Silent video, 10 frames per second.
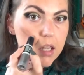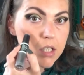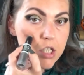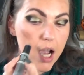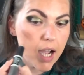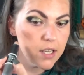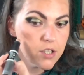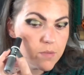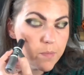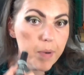The
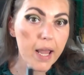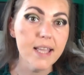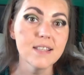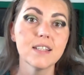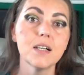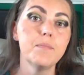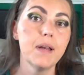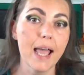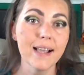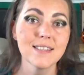judge placed a
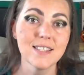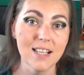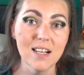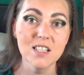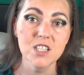black silk